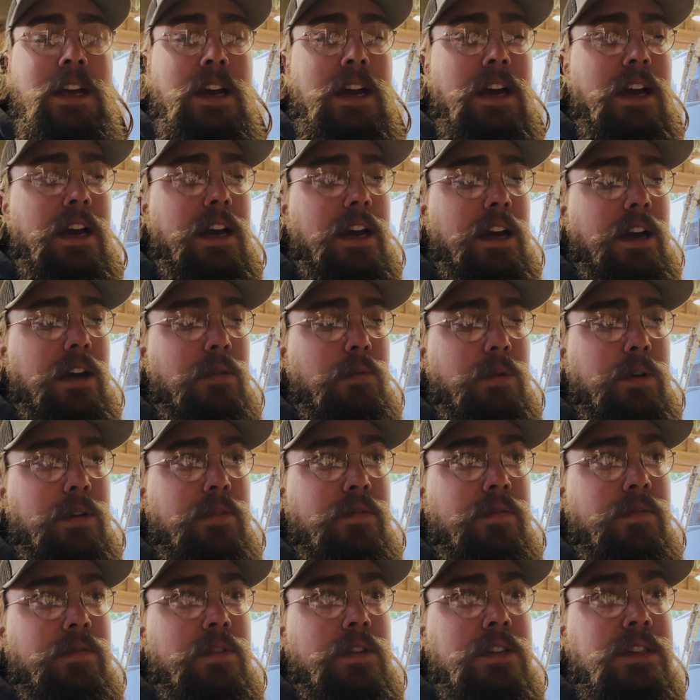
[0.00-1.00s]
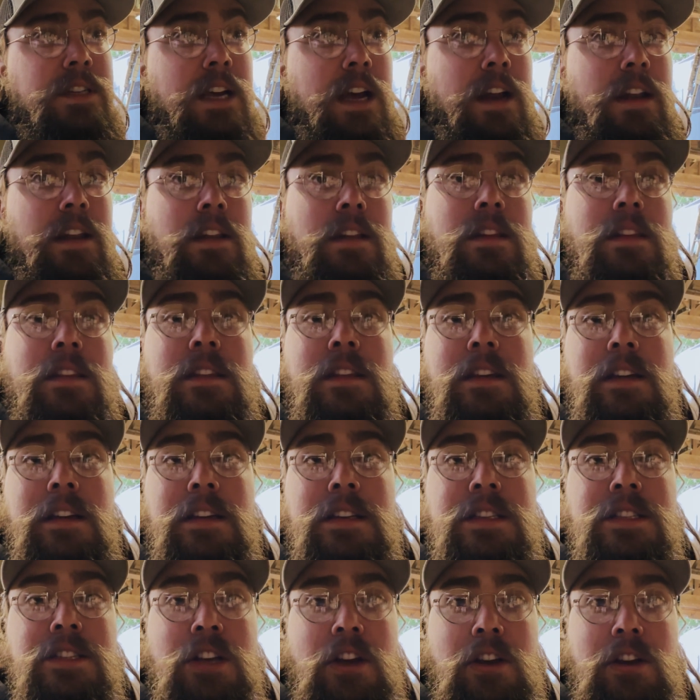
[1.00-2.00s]
Uh, we've done
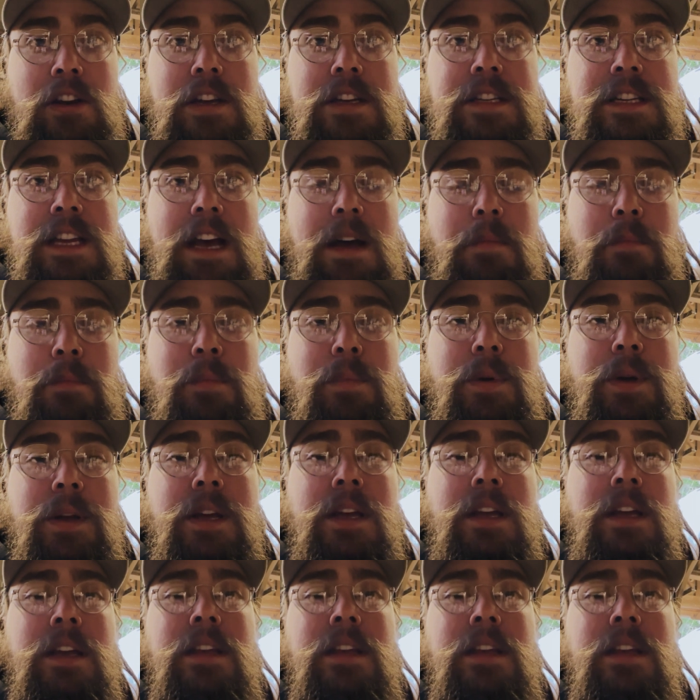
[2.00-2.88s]
the solar dump